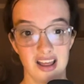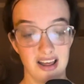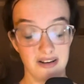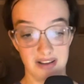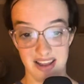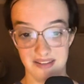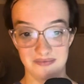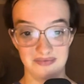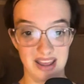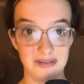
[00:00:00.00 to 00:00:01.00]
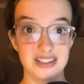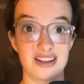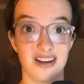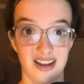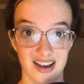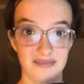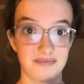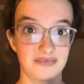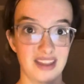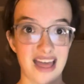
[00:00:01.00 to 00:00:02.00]
Okay, that one's good.
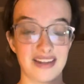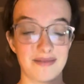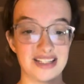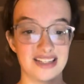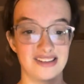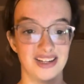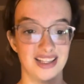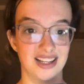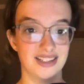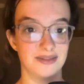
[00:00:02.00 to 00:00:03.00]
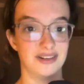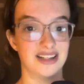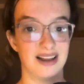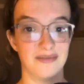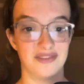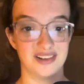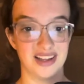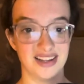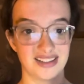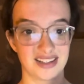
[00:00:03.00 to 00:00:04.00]
I think my sister did this one time for
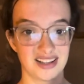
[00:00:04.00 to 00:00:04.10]
Lent.